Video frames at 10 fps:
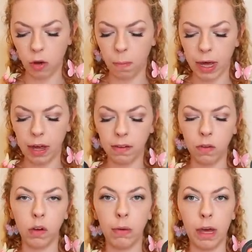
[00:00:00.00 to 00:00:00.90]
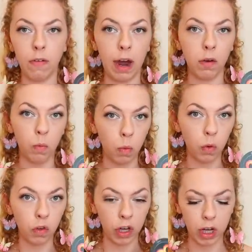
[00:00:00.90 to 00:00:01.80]
Your person you're going to meet around
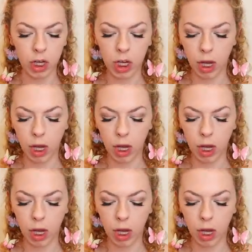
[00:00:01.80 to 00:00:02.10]
water.